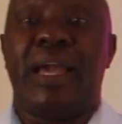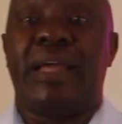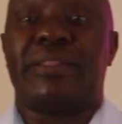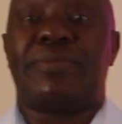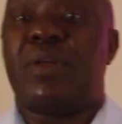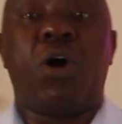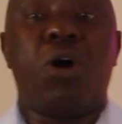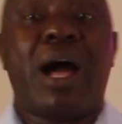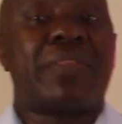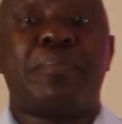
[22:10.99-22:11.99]
and
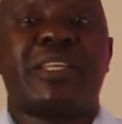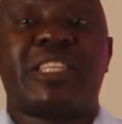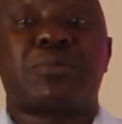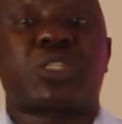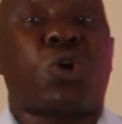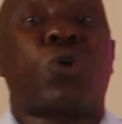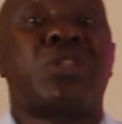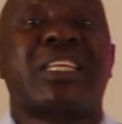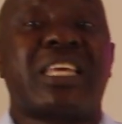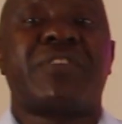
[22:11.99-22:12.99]
all other mediums
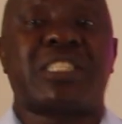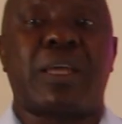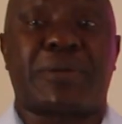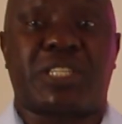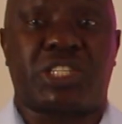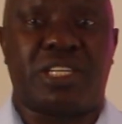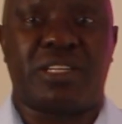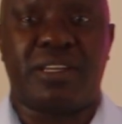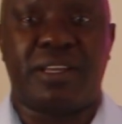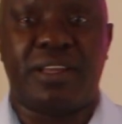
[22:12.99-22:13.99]
couldn't give
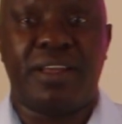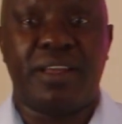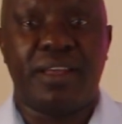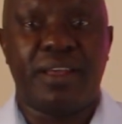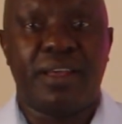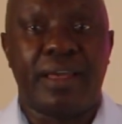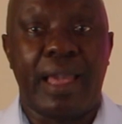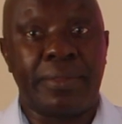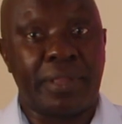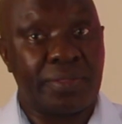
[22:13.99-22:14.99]
interpretation.
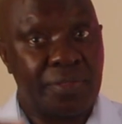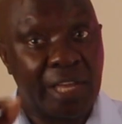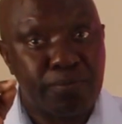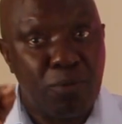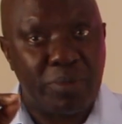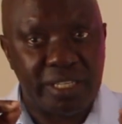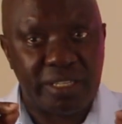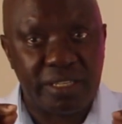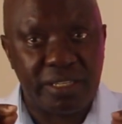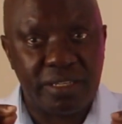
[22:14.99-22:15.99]
And at that
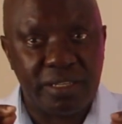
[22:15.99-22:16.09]
moment,